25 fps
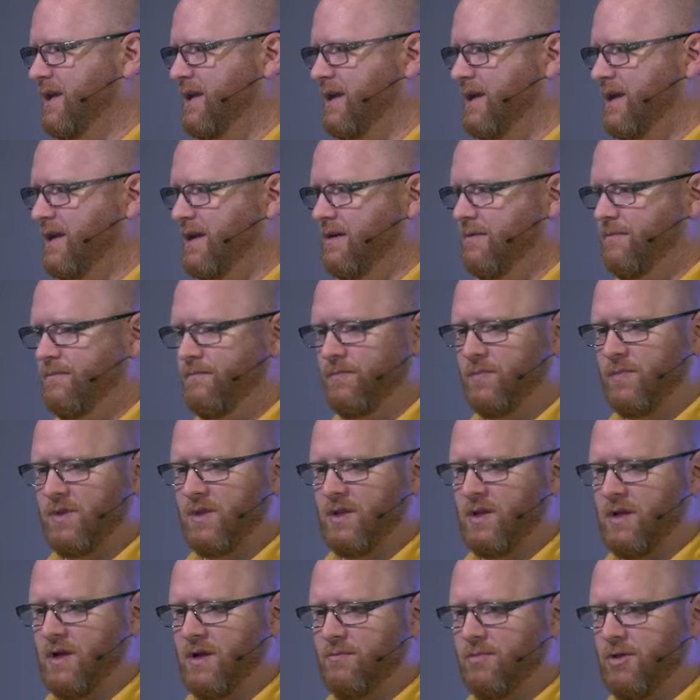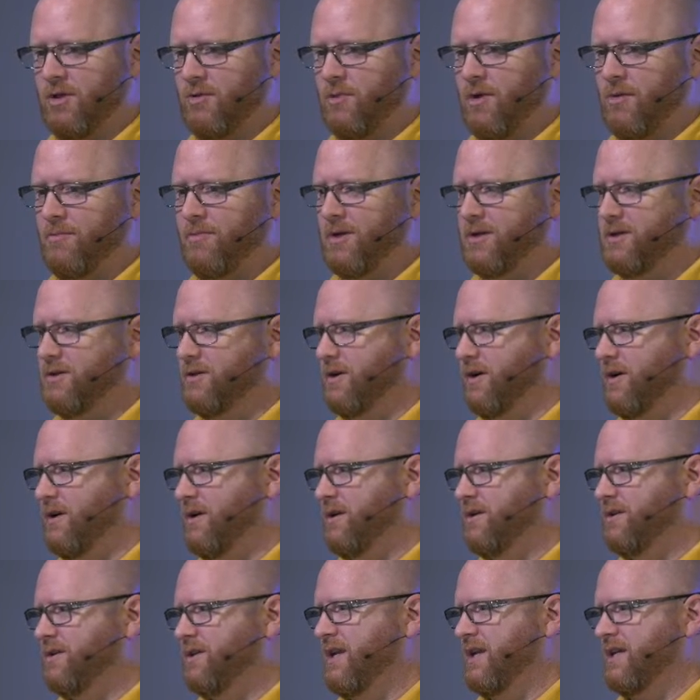below my picture here,
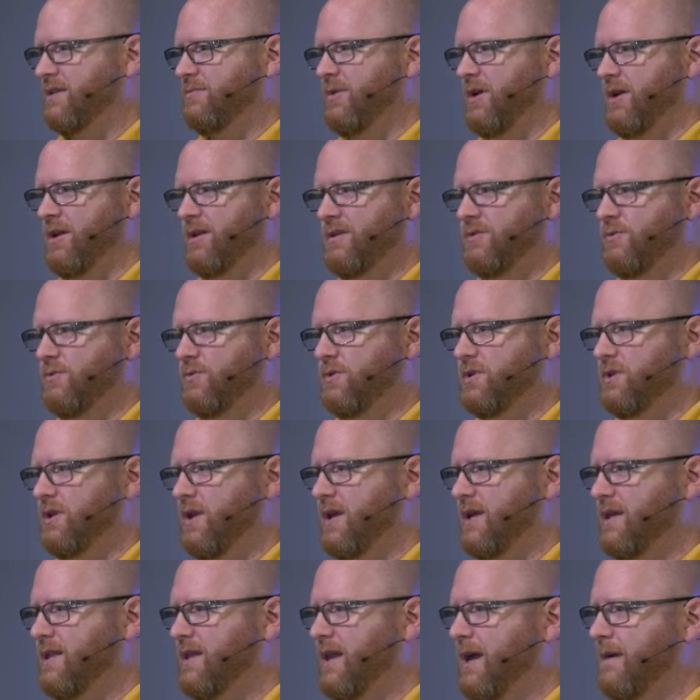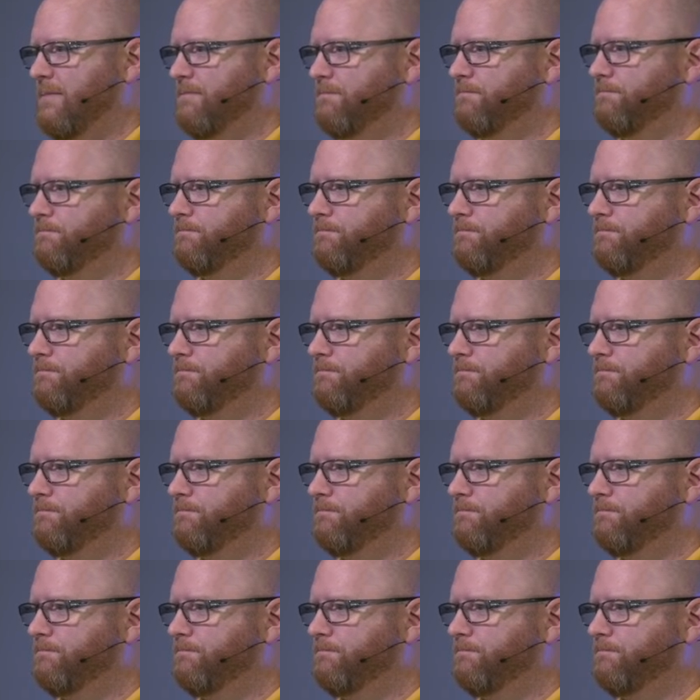there's the next button, so we'll select that.